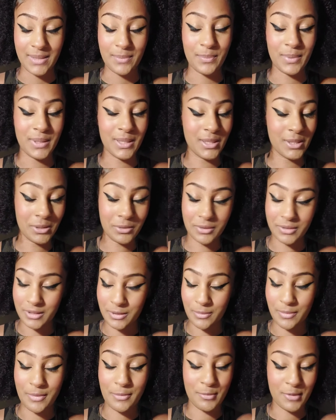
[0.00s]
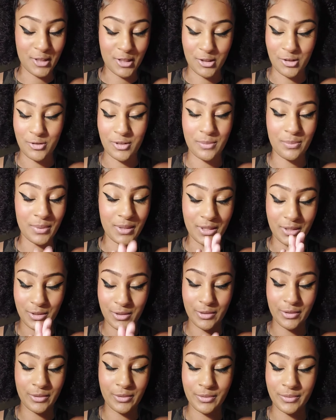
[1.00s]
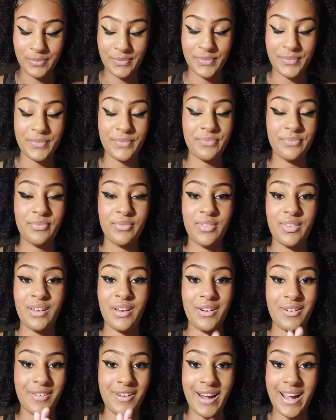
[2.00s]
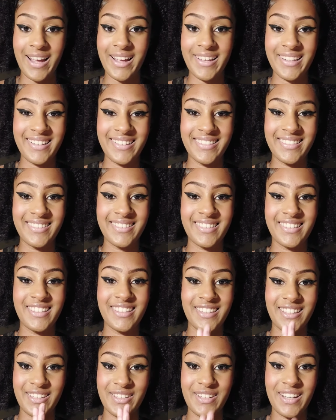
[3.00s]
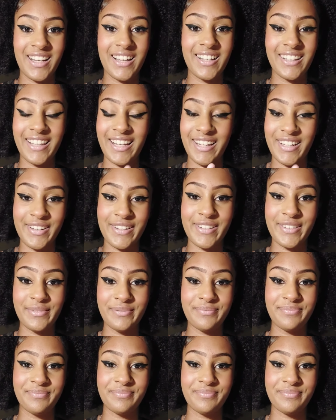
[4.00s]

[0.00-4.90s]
Please go into my ministry. Please do. All right. See y'all later.